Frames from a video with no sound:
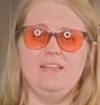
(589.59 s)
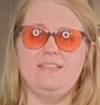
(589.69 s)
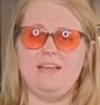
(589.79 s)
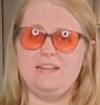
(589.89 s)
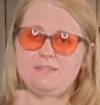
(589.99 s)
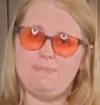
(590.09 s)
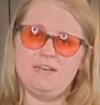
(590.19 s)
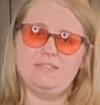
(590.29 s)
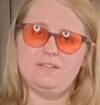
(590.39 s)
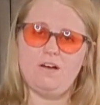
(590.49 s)
that is
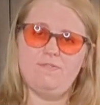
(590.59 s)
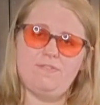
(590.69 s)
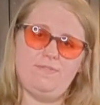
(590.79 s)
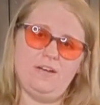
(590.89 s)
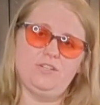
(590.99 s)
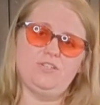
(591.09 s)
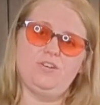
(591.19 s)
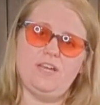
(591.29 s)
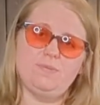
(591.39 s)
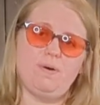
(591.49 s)
based off of
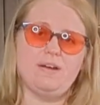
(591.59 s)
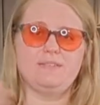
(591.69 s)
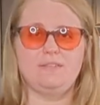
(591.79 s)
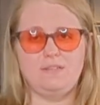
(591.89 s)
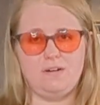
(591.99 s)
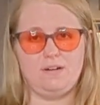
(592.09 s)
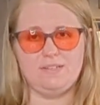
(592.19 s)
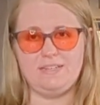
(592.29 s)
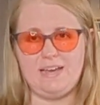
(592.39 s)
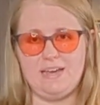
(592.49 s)
yesterday's prices and not
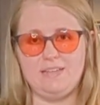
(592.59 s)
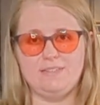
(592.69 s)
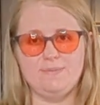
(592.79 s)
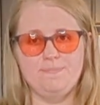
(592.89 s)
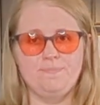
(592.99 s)
today's.